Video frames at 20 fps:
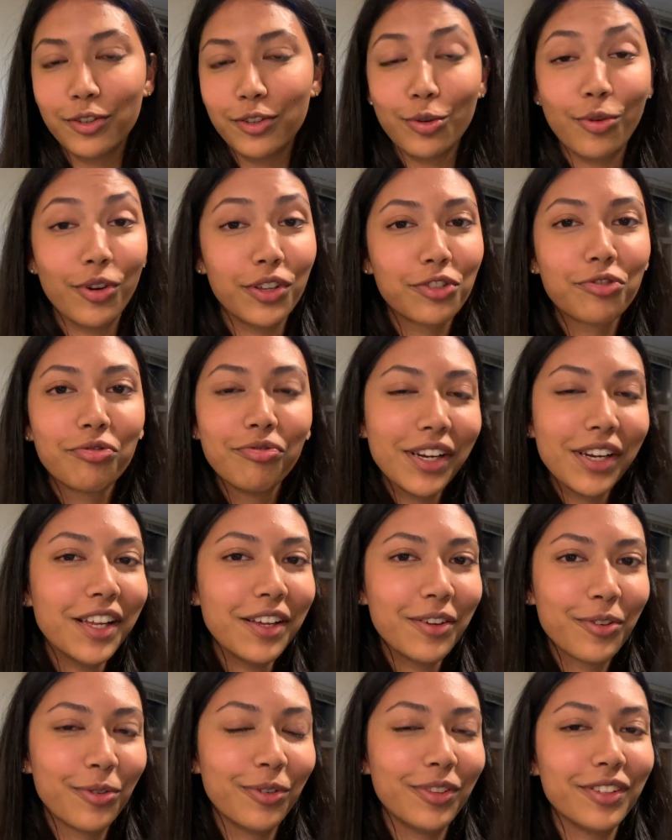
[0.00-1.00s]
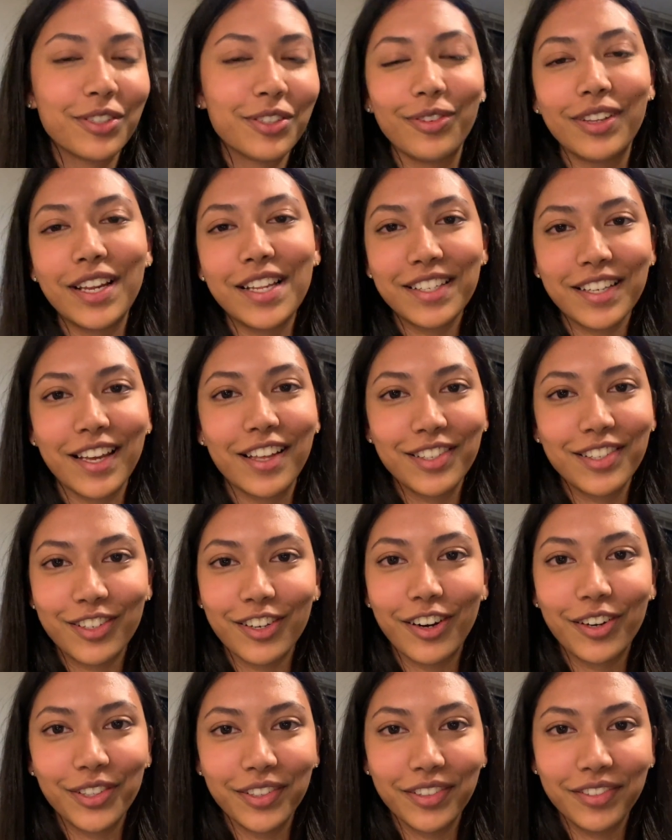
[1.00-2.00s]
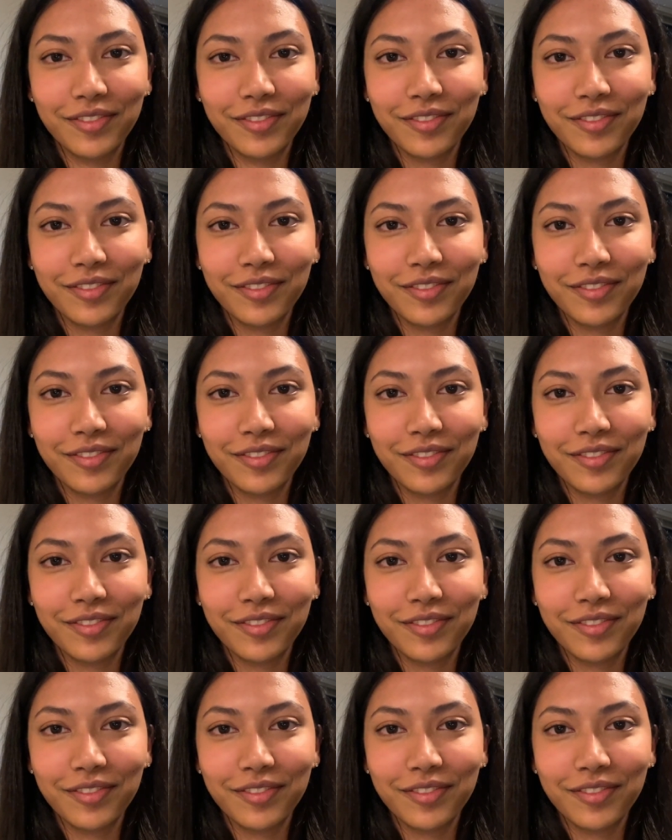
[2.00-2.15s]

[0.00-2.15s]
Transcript: So it's really cool. So let's get started.